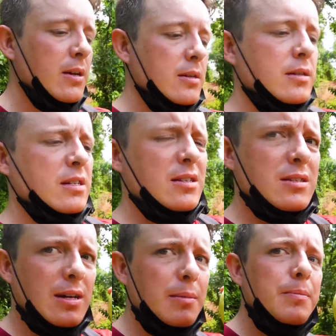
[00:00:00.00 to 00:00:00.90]
So this is
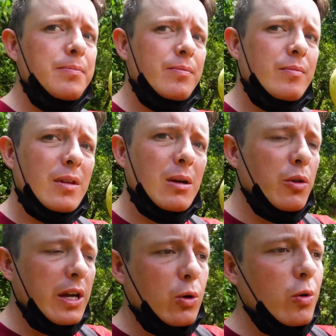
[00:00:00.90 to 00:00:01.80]
what
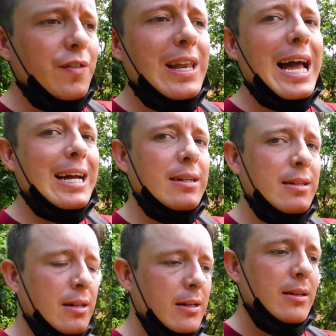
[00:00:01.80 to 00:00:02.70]
they call Phalang,
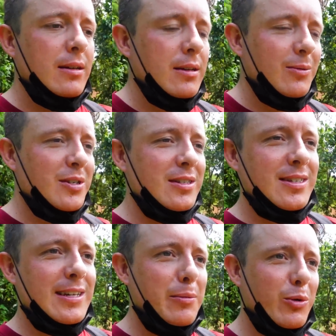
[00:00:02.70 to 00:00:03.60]
which is the
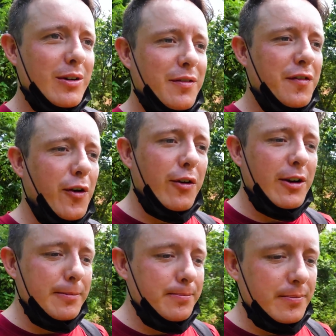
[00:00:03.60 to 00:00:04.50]
same word for
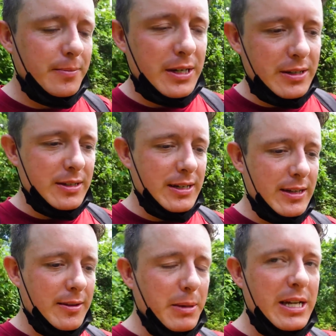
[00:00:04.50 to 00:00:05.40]
foreigner, because the
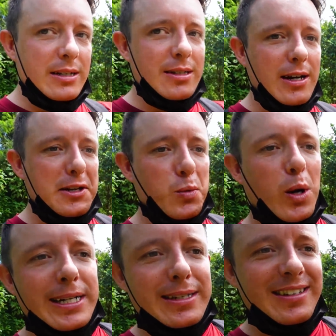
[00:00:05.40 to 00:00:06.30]
meat inside is
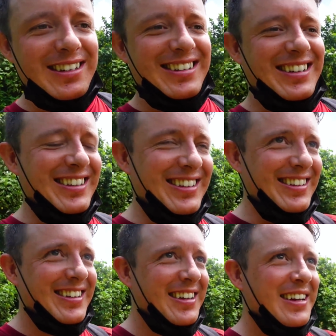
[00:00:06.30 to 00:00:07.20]
white.
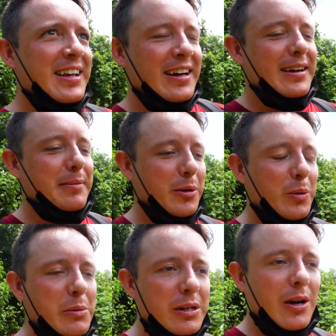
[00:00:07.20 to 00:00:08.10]
But
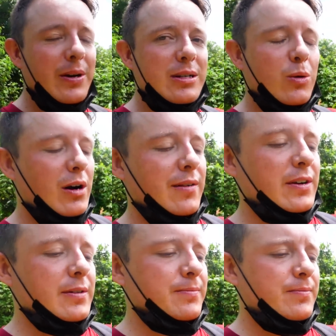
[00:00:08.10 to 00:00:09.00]
we would know it as guava.